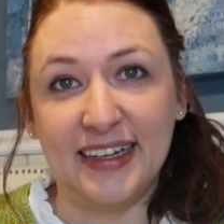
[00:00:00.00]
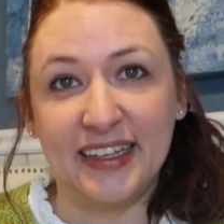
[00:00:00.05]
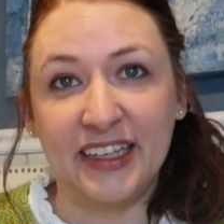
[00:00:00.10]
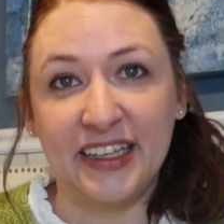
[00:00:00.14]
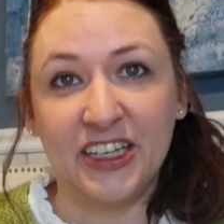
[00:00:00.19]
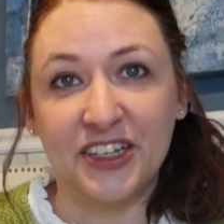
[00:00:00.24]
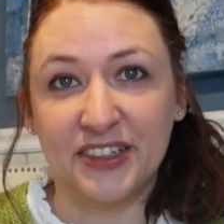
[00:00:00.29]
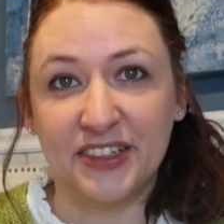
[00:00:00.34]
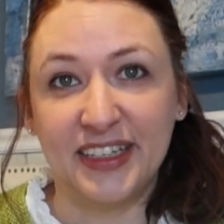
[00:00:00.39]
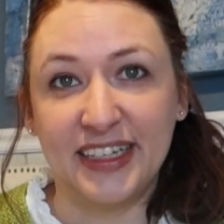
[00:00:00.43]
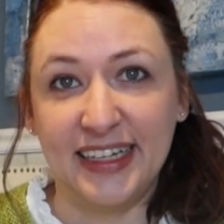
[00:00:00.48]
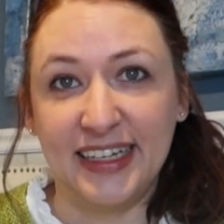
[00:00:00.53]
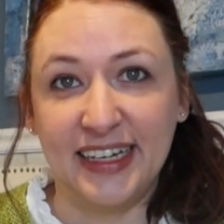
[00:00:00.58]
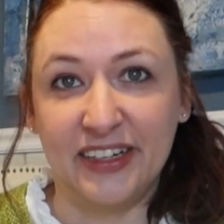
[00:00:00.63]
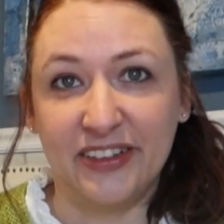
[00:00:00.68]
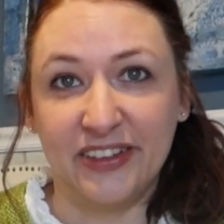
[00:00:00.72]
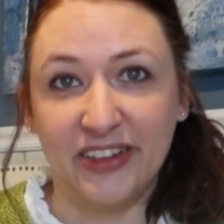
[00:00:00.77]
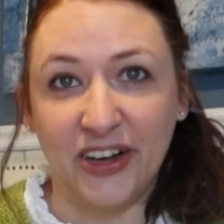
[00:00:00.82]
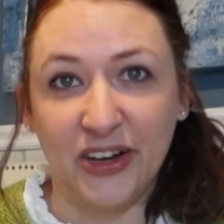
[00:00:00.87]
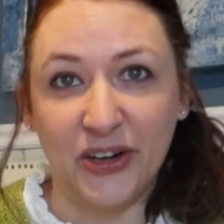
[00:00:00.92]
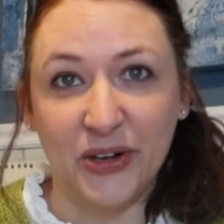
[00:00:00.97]
yearly knit
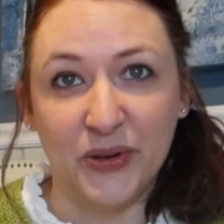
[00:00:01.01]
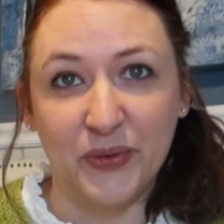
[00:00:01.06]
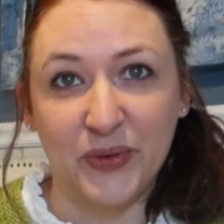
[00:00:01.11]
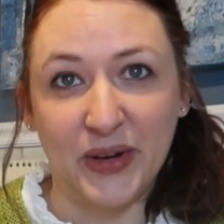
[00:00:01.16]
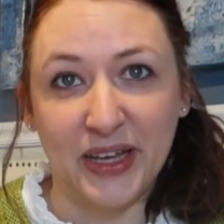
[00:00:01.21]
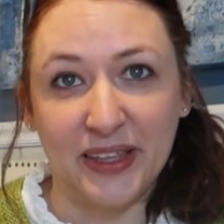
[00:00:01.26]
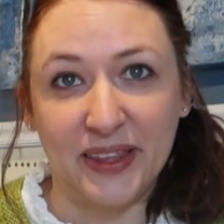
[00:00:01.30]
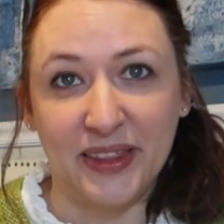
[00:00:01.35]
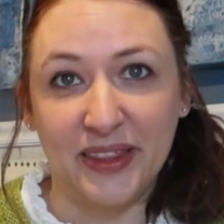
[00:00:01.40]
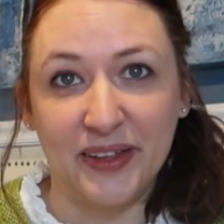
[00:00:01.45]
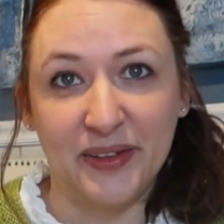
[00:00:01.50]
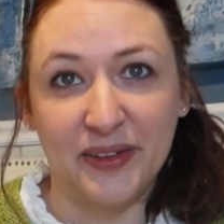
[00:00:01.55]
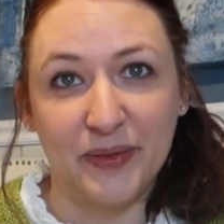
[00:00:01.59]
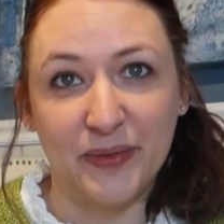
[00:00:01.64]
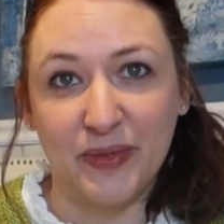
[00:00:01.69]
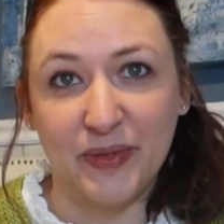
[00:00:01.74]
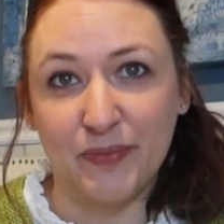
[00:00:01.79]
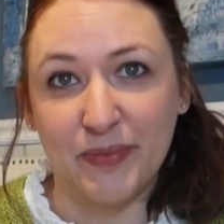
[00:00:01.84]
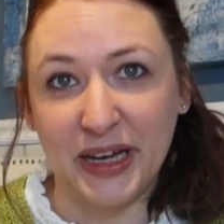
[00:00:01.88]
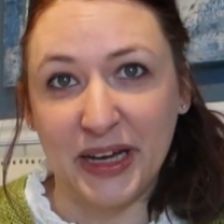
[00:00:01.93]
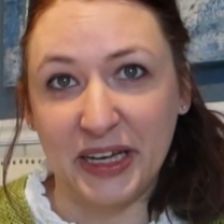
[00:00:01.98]
along with
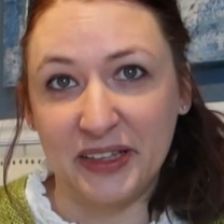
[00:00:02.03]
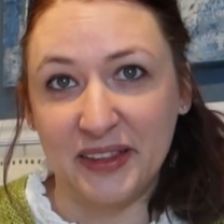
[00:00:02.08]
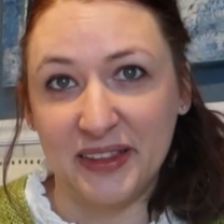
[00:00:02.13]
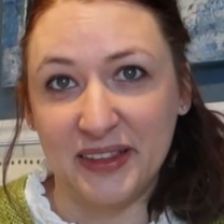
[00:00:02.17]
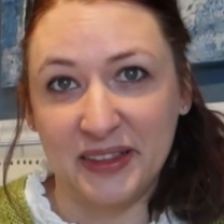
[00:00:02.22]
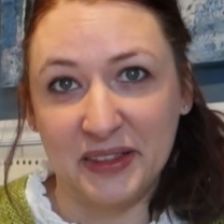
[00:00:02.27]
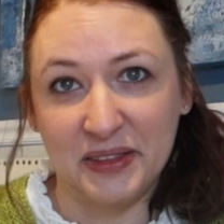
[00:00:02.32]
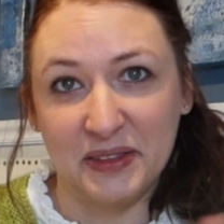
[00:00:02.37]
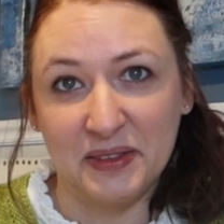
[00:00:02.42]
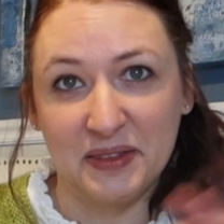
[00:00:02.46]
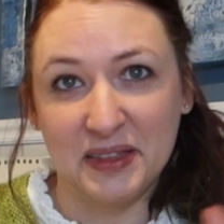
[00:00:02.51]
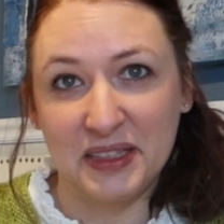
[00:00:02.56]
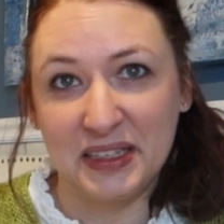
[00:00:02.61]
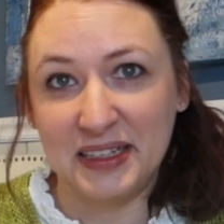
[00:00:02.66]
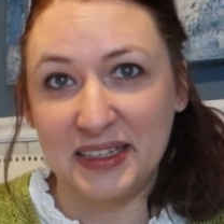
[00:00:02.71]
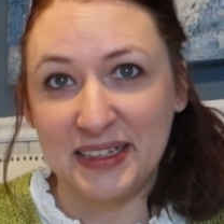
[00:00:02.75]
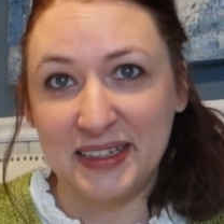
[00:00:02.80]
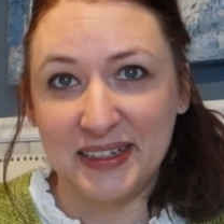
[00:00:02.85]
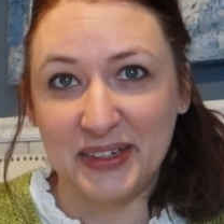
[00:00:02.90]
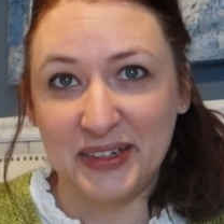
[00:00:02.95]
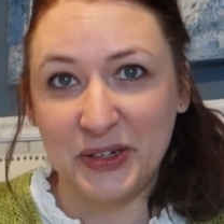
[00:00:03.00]
my
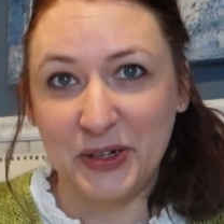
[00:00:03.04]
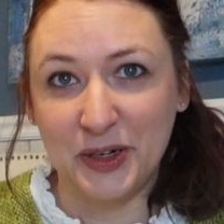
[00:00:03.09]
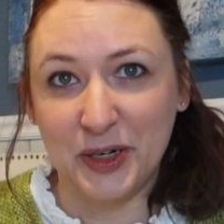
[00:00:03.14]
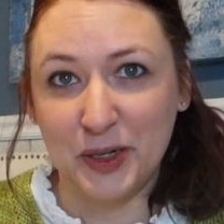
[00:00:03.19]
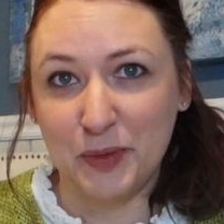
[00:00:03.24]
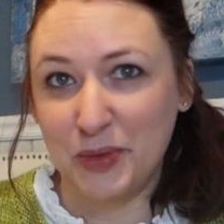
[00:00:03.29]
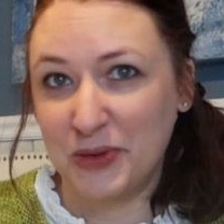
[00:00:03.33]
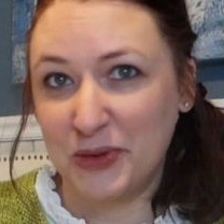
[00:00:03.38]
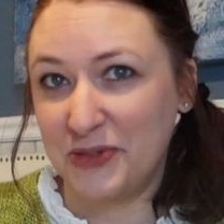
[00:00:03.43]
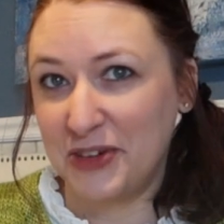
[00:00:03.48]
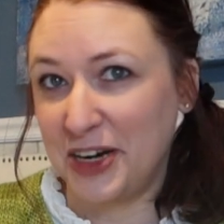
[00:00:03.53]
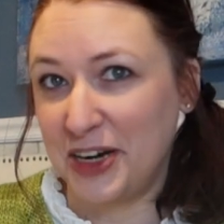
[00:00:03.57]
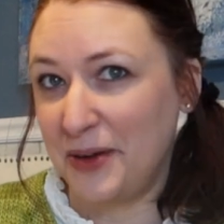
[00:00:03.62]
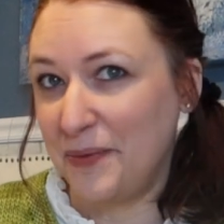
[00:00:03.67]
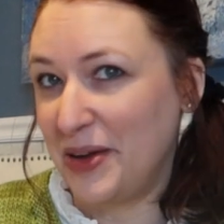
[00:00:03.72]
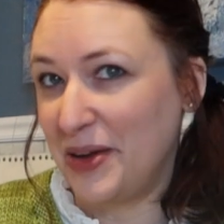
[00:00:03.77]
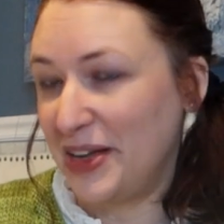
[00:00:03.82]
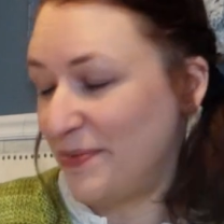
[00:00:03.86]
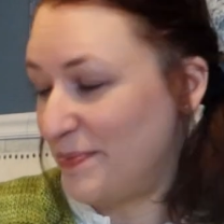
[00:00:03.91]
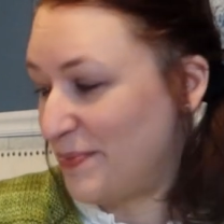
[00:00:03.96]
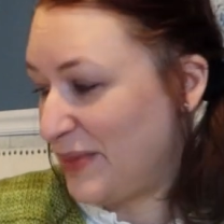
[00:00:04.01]
group
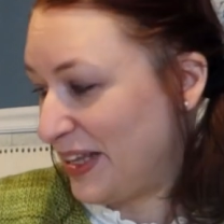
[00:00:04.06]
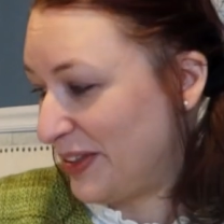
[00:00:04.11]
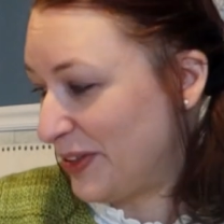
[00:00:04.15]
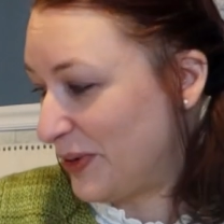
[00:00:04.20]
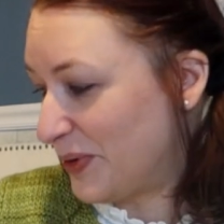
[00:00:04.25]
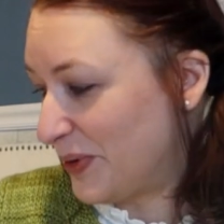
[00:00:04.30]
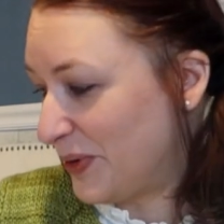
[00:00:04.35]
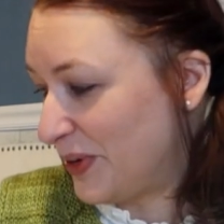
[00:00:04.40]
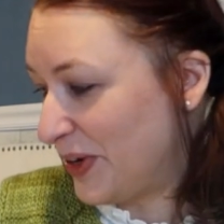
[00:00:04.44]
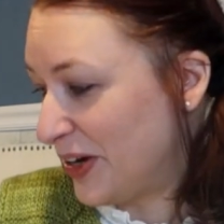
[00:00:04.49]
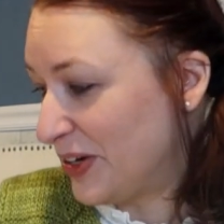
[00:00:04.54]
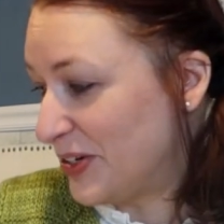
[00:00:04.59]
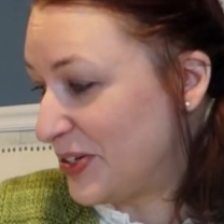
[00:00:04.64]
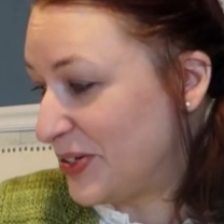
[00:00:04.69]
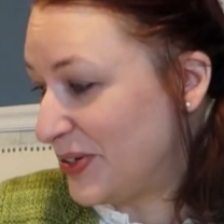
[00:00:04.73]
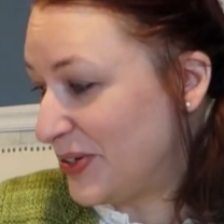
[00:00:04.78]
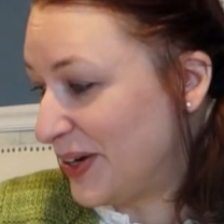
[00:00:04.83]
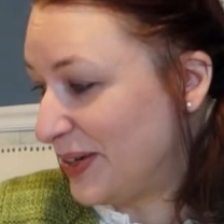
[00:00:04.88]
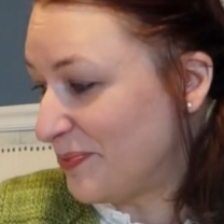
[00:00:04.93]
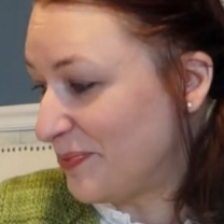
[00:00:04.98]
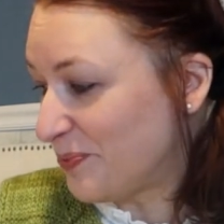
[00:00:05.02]
from my local yarn
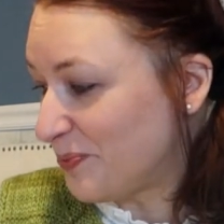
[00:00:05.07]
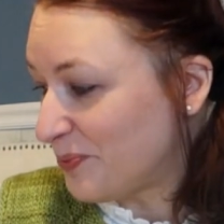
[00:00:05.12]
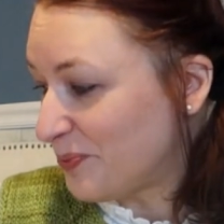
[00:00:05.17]
store.